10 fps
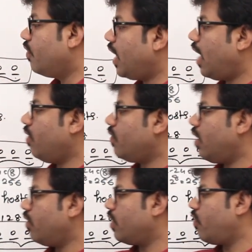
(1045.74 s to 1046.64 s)
We have
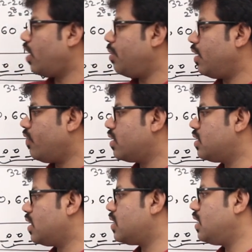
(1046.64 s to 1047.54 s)
now requirement for
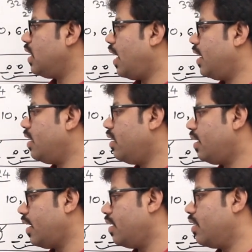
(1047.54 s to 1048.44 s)
60 and
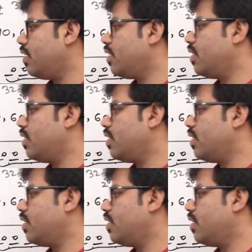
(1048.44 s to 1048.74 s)
10.